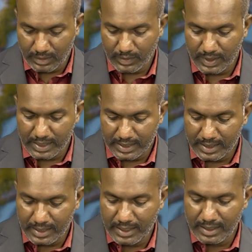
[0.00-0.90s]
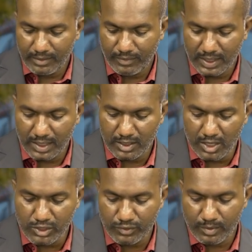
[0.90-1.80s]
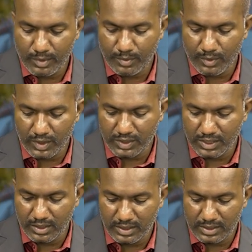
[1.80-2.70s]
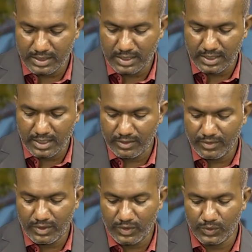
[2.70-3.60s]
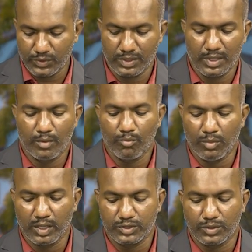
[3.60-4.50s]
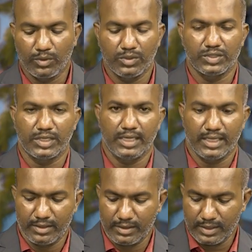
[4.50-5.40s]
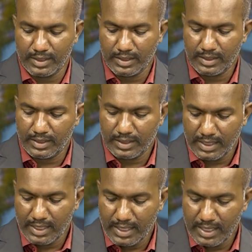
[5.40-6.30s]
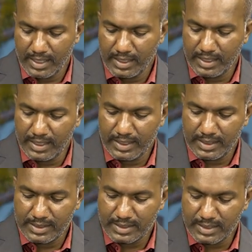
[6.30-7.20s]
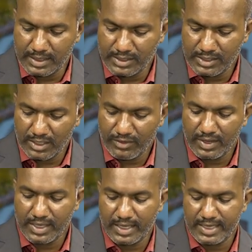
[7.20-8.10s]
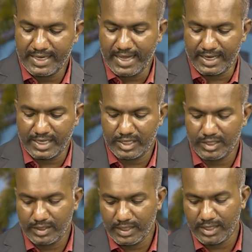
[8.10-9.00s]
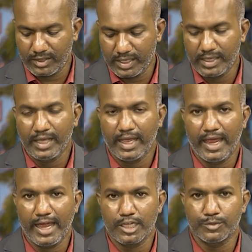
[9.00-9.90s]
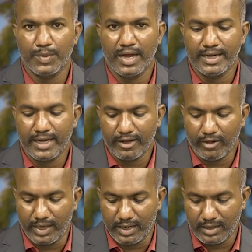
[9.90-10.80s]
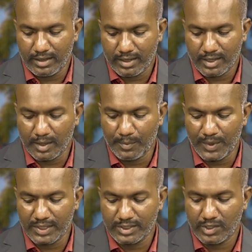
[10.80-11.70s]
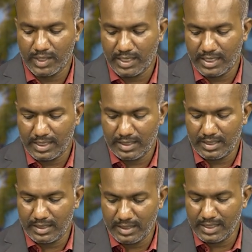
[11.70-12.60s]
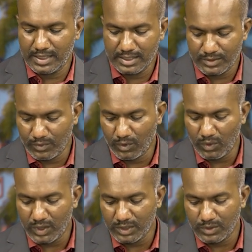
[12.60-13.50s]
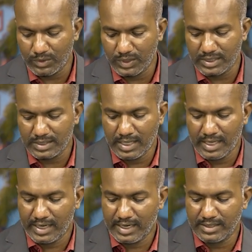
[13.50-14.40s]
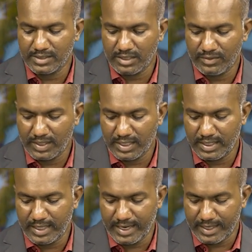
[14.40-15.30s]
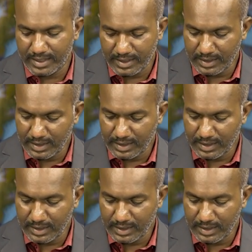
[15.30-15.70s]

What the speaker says: Okay, and for the transformer production, generally we use Butch Holes relay, and it is conservator tank. Okay, expanded oil or compressed oil is flowing through this conservator tank.